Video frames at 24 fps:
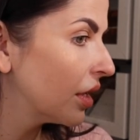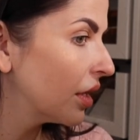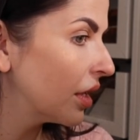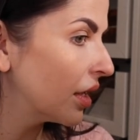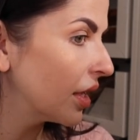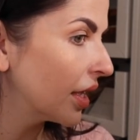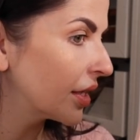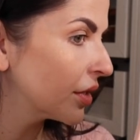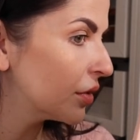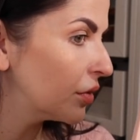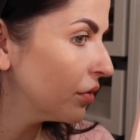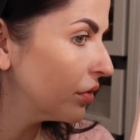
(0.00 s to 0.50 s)

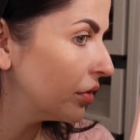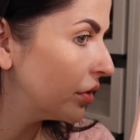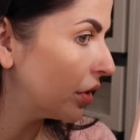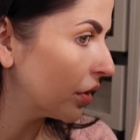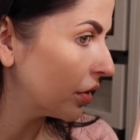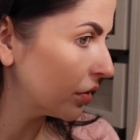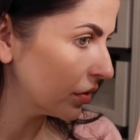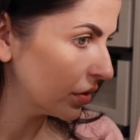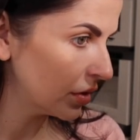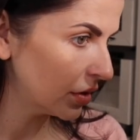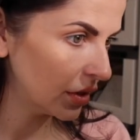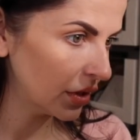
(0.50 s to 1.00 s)
Like, you
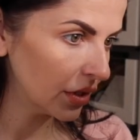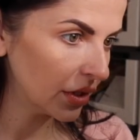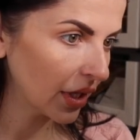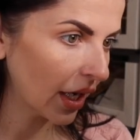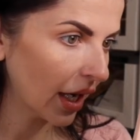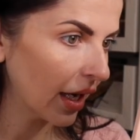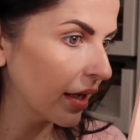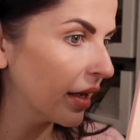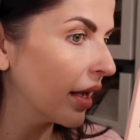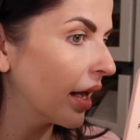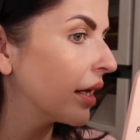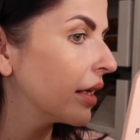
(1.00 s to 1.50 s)
don't need
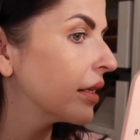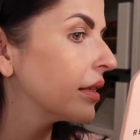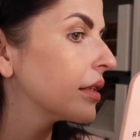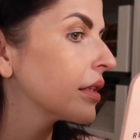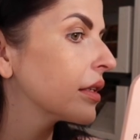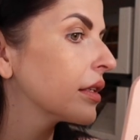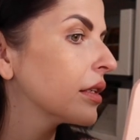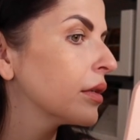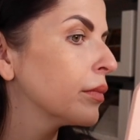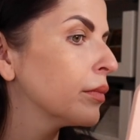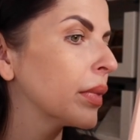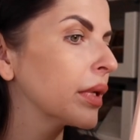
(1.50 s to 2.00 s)

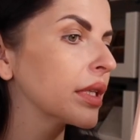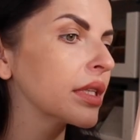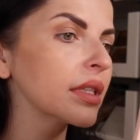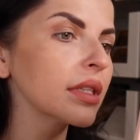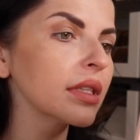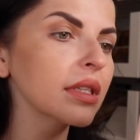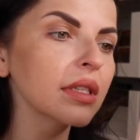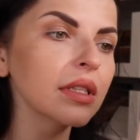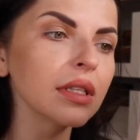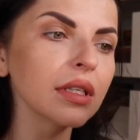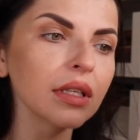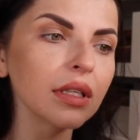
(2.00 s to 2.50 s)
highlighter, but
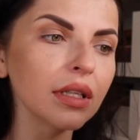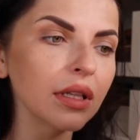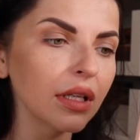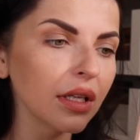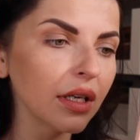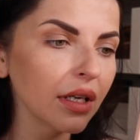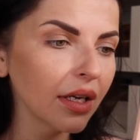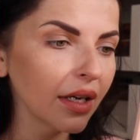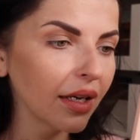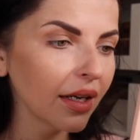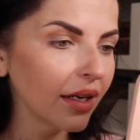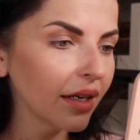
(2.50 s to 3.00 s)
still
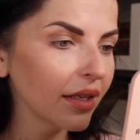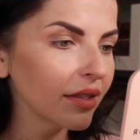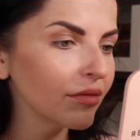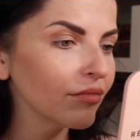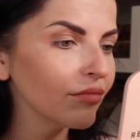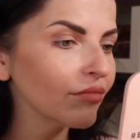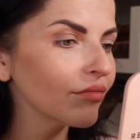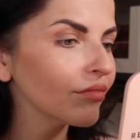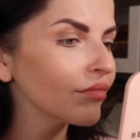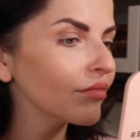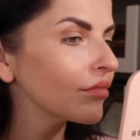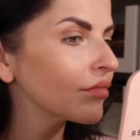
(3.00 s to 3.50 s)

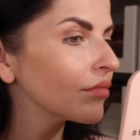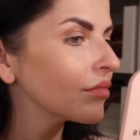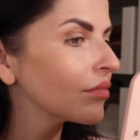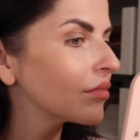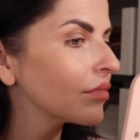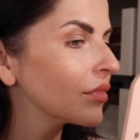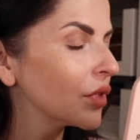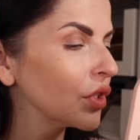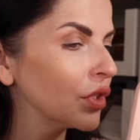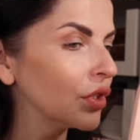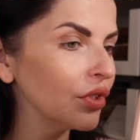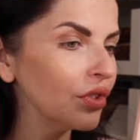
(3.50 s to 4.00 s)

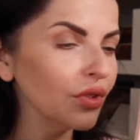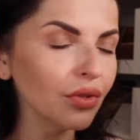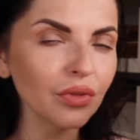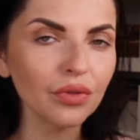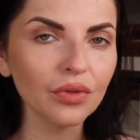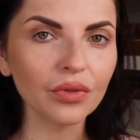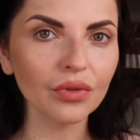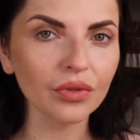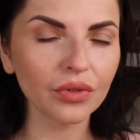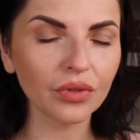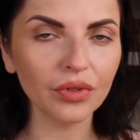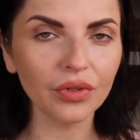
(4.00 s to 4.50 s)

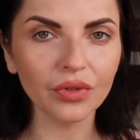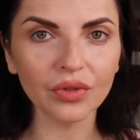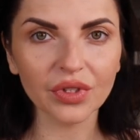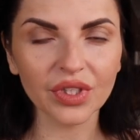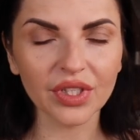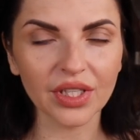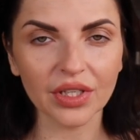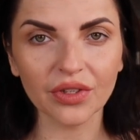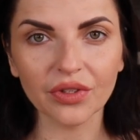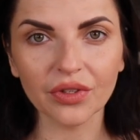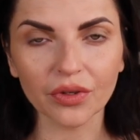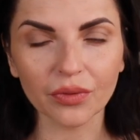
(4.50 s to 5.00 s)
you
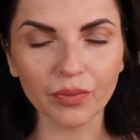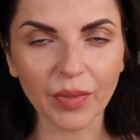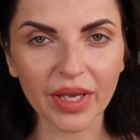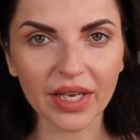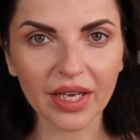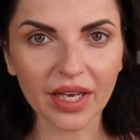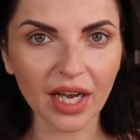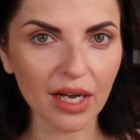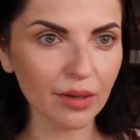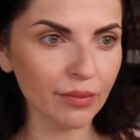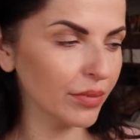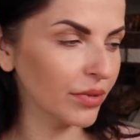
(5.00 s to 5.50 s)
set your
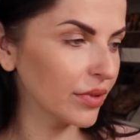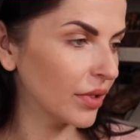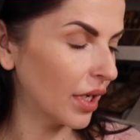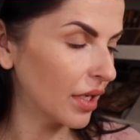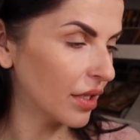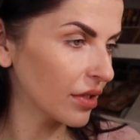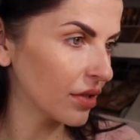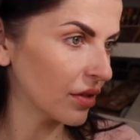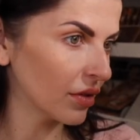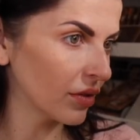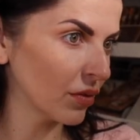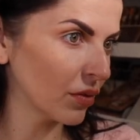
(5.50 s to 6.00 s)
makeup,
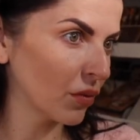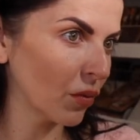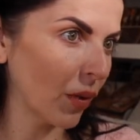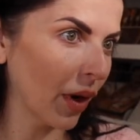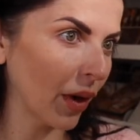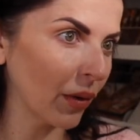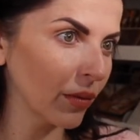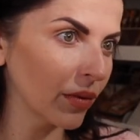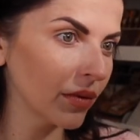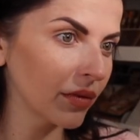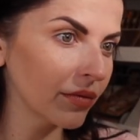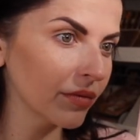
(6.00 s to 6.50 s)
so
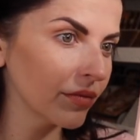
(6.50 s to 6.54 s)
wow,